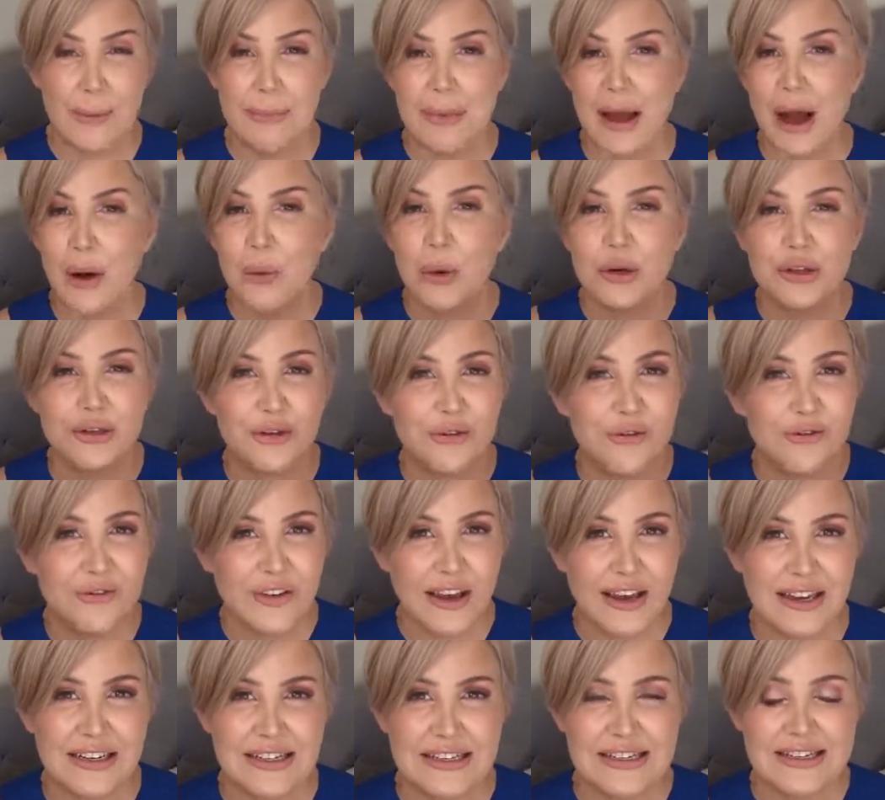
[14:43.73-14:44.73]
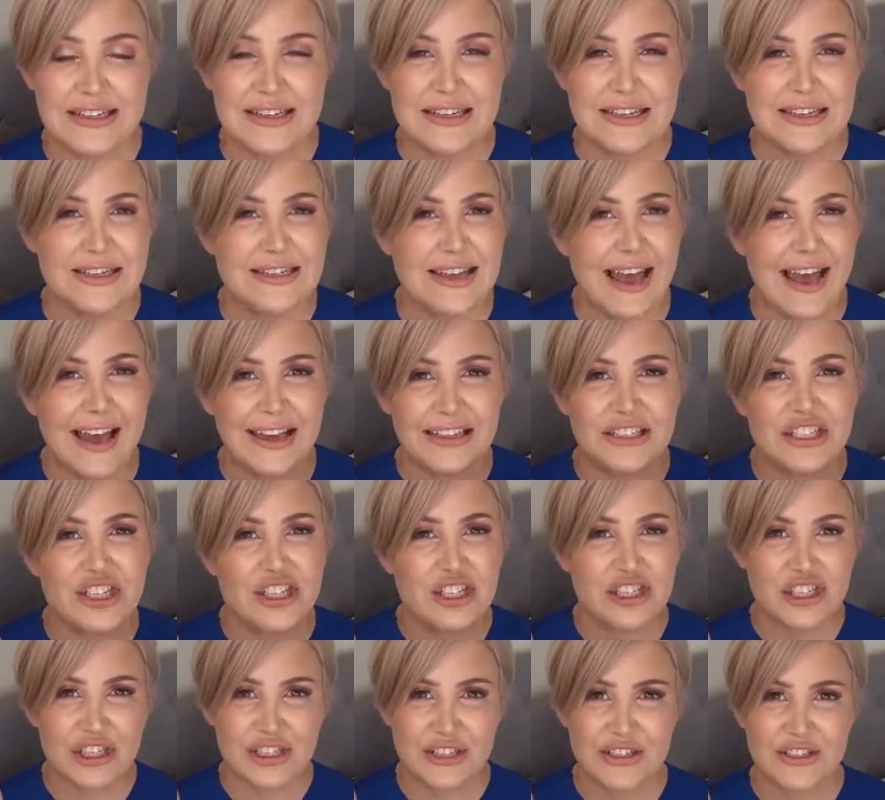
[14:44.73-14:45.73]
about what your fantasies
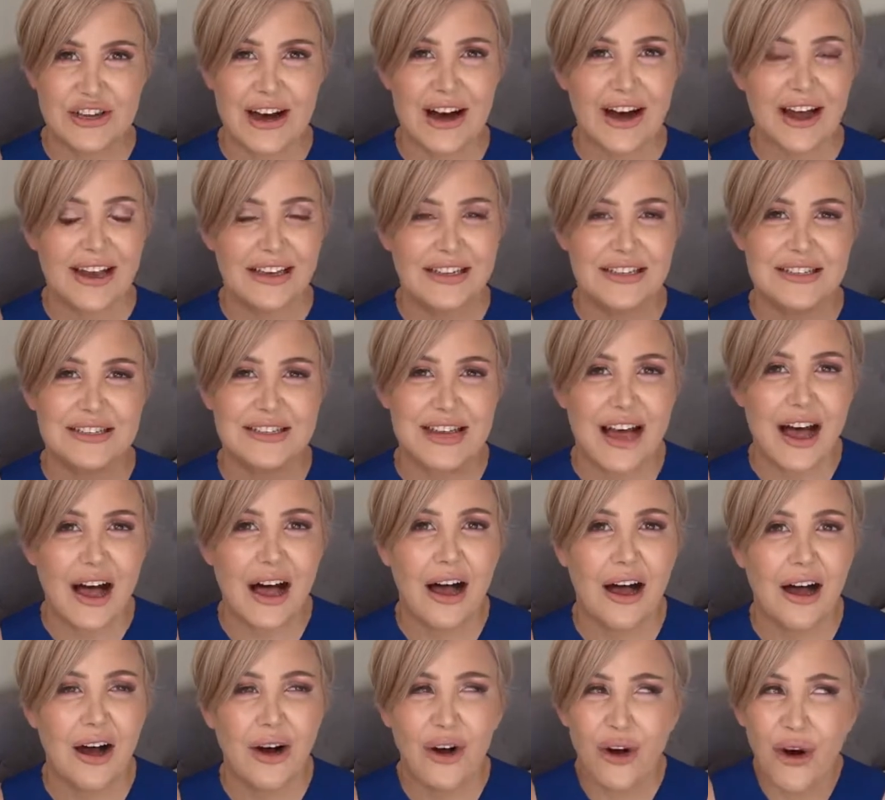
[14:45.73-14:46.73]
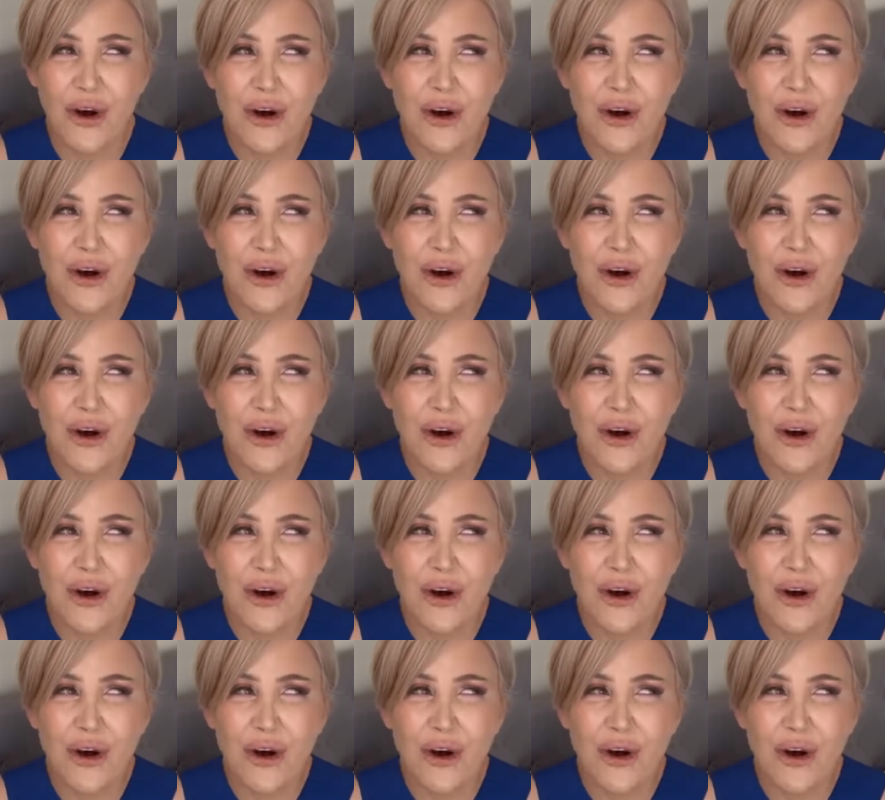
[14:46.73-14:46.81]
and desires are.